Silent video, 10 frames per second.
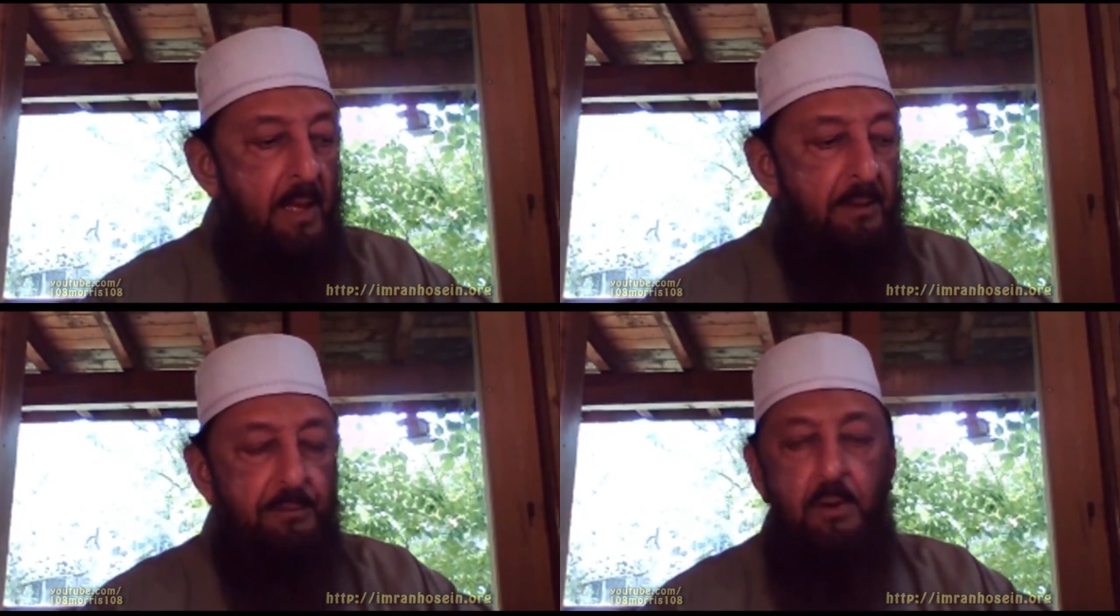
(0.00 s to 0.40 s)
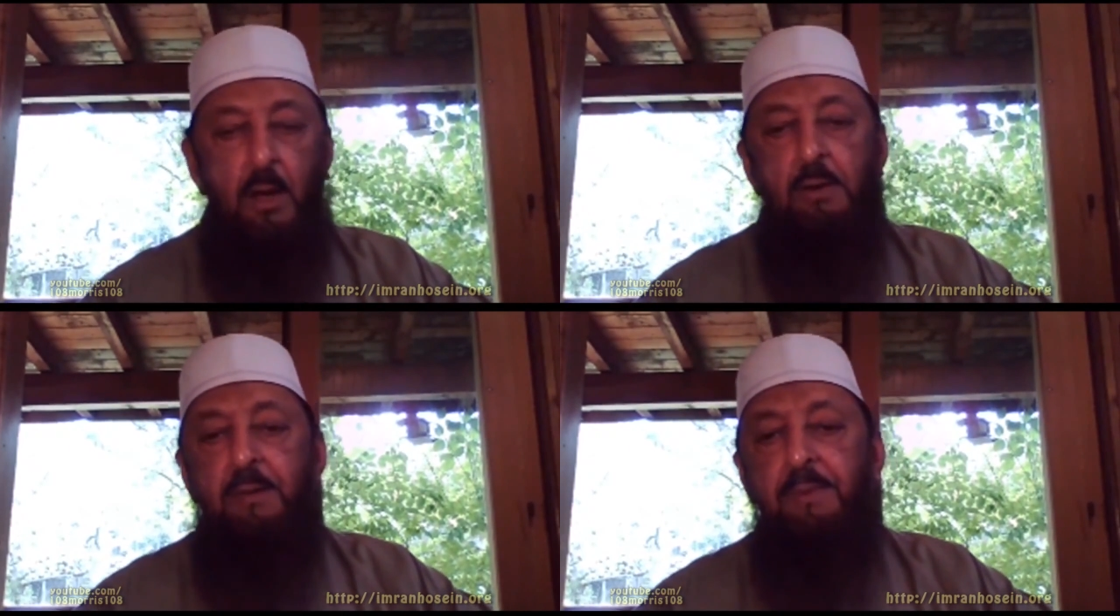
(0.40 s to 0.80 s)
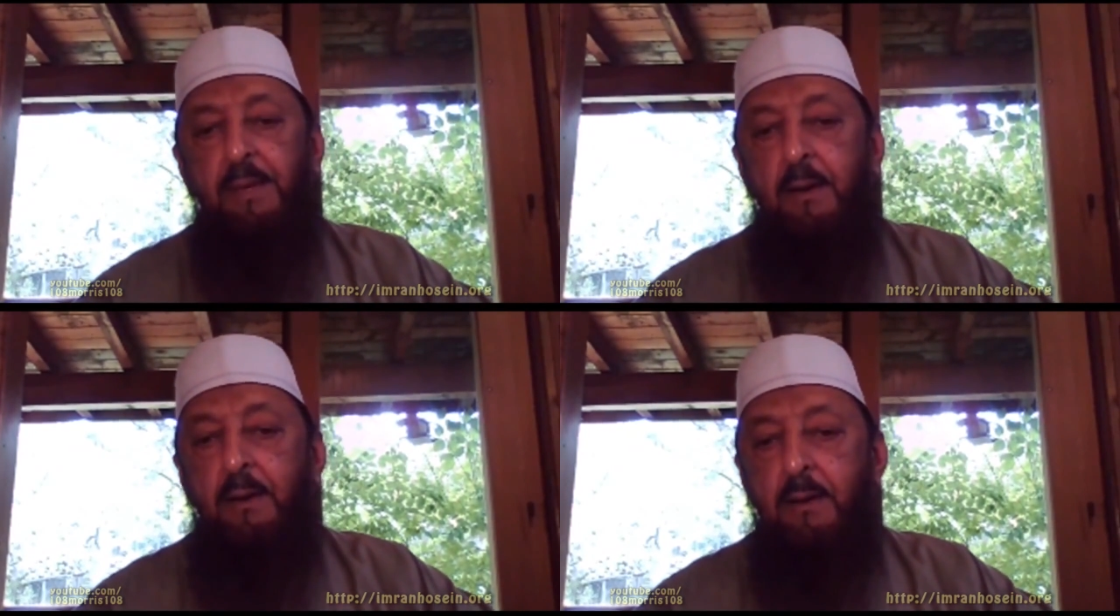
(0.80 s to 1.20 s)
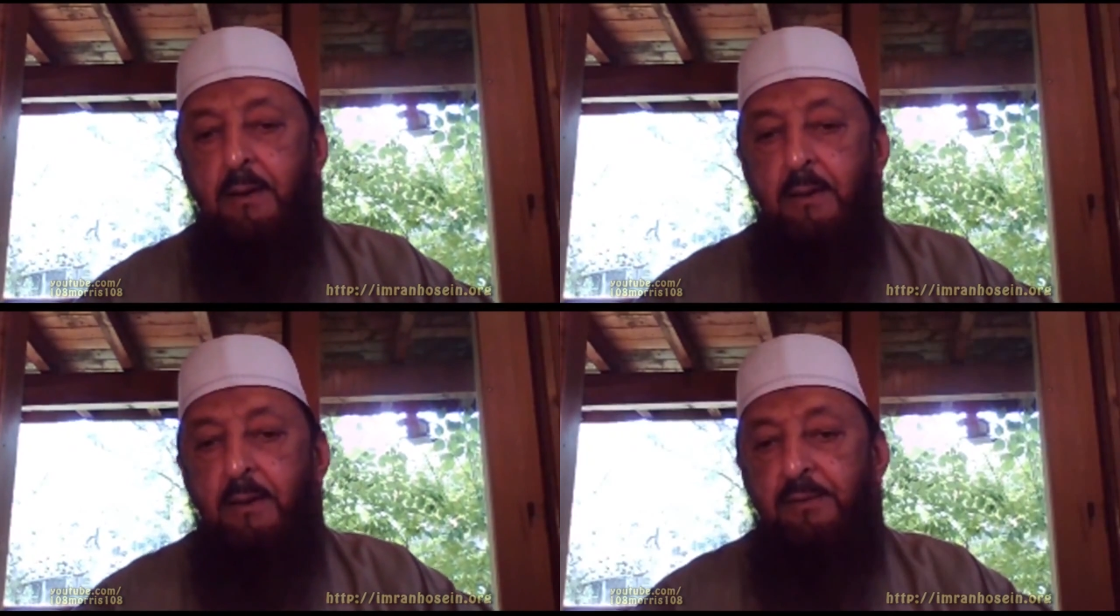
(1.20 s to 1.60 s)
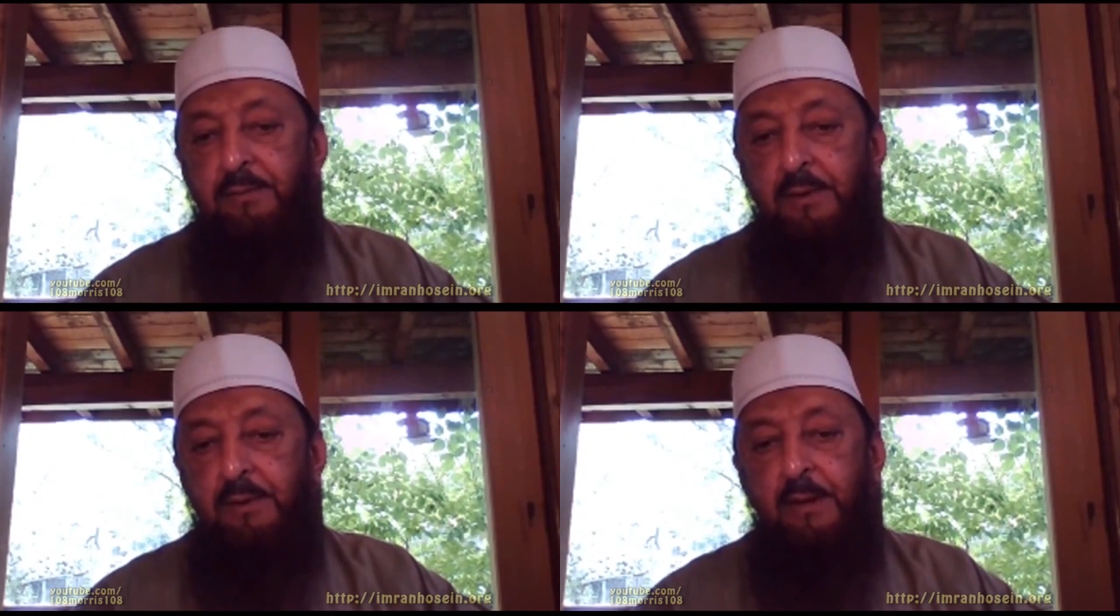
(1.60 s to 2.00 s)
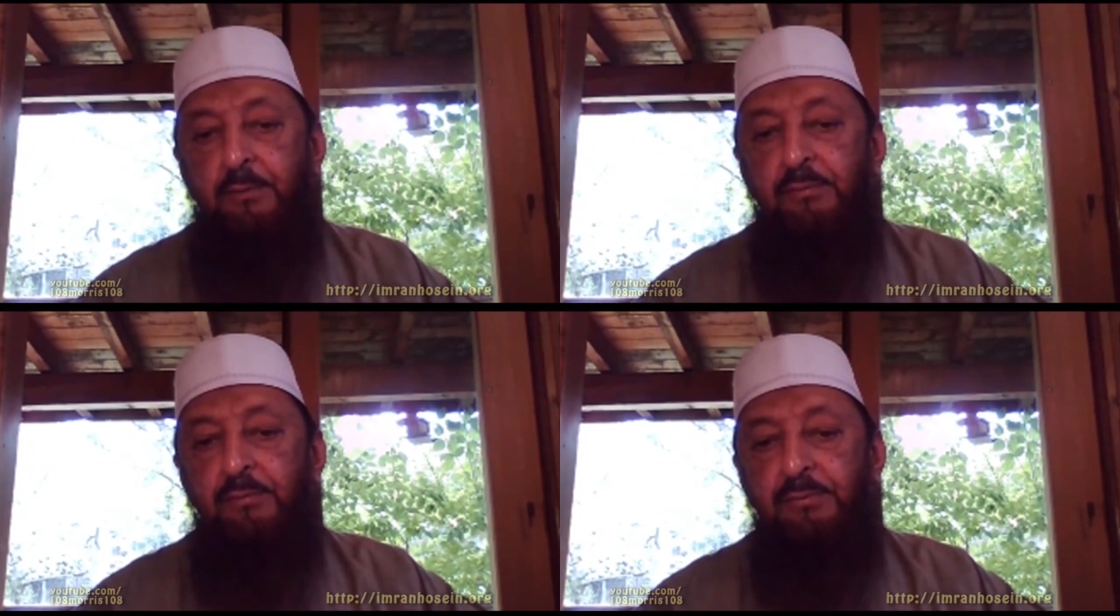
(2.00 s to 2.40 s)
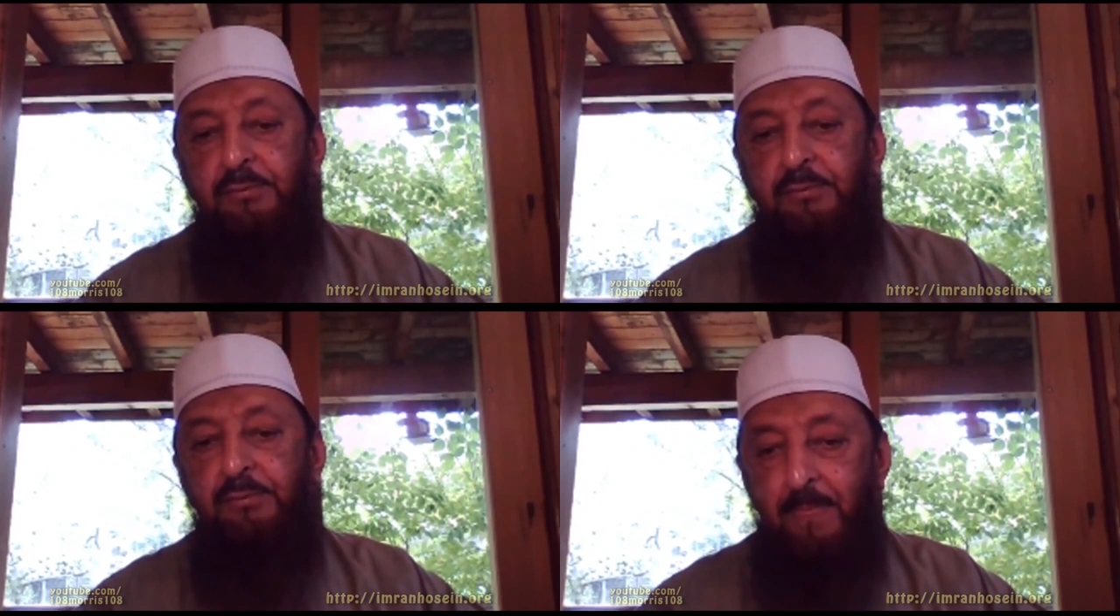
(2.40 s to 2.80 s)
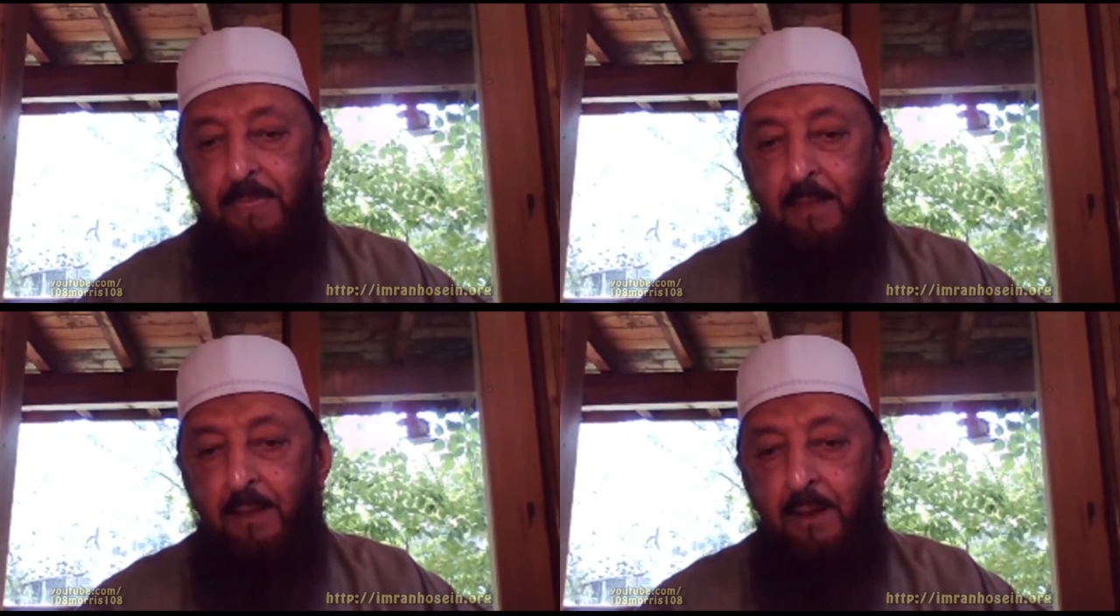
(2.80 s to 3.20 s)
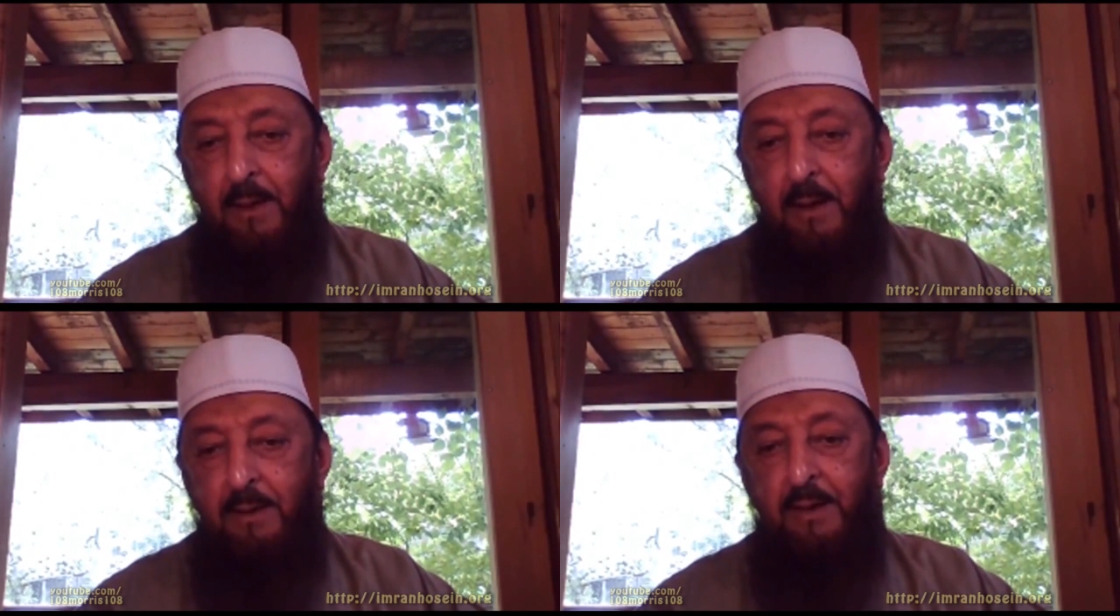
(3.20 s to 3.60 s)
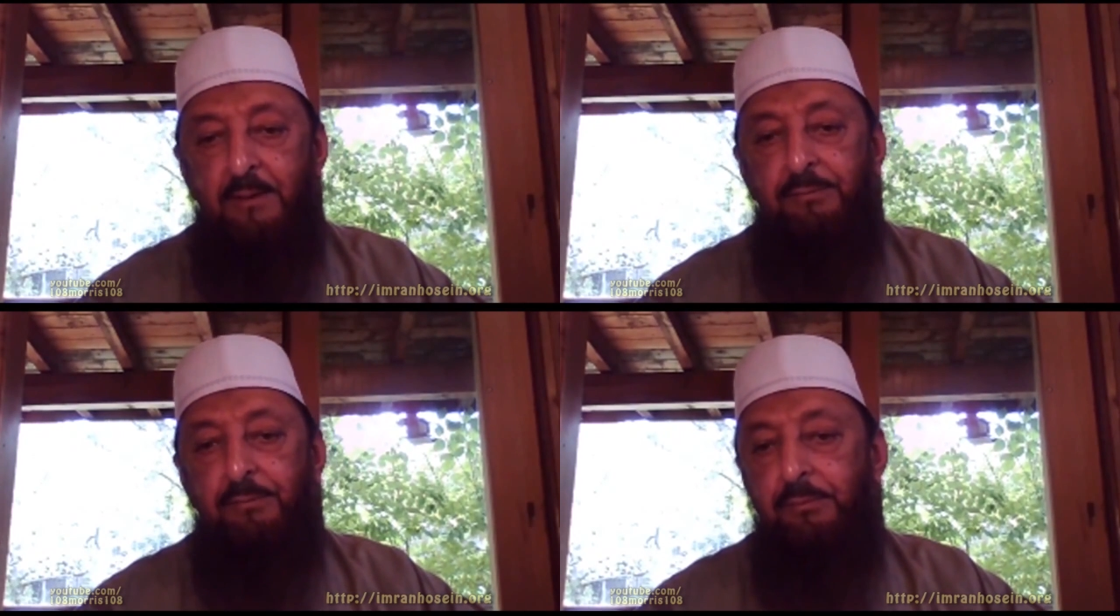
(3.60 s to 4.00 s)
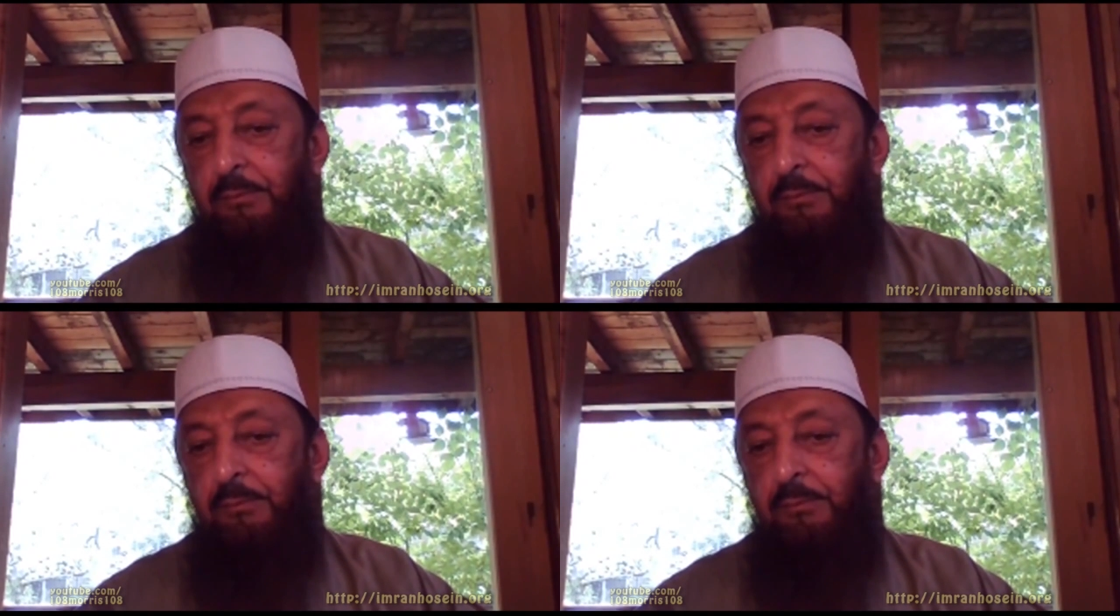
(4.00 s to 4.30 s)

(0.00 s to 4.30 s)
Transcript: So now Libya is a NATO state. And that's